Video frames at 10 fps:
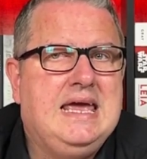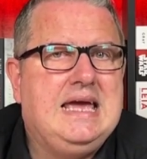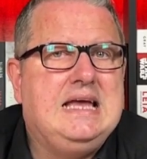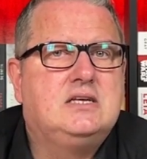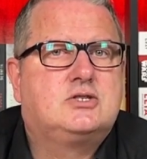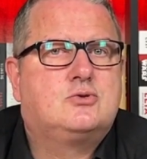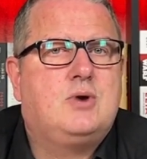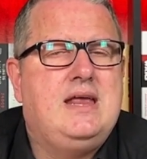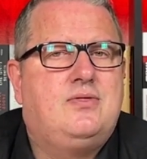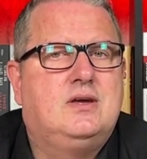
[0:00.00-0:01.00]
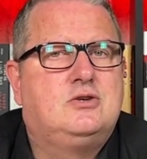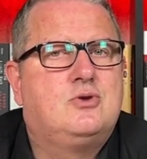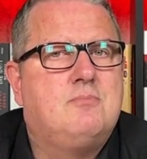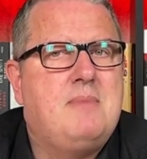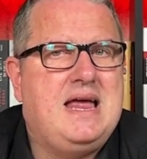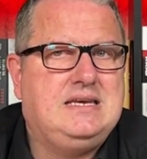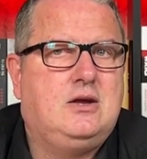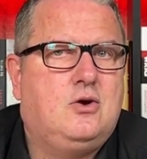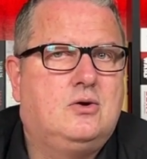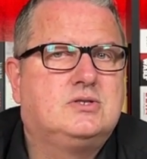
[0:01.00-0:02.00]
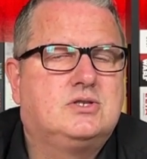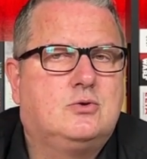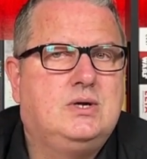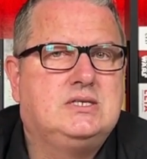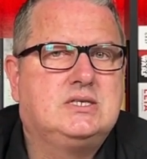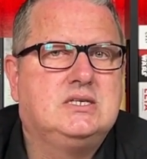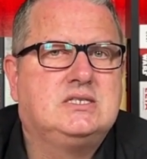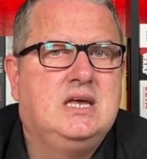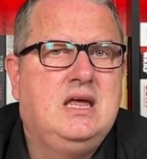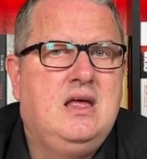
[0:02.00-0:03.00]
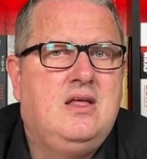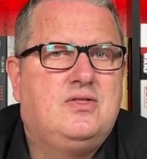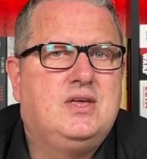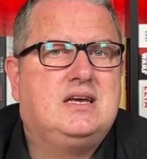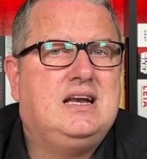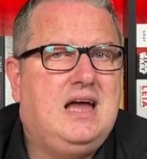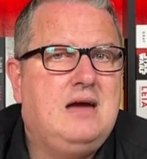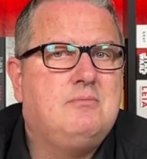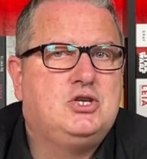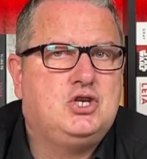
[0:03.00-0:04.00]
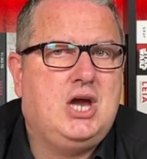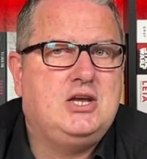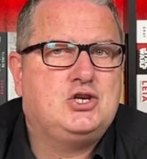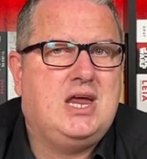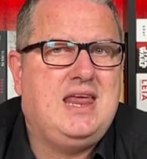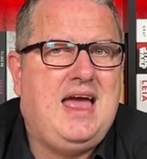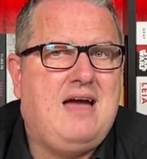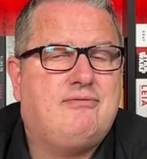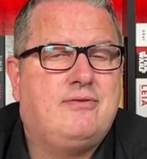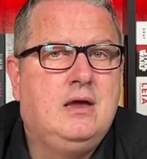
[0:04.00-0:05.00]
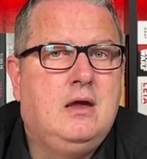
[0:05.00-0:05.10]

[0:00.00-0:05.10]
illustrate the dramatic consequences that climate change can have,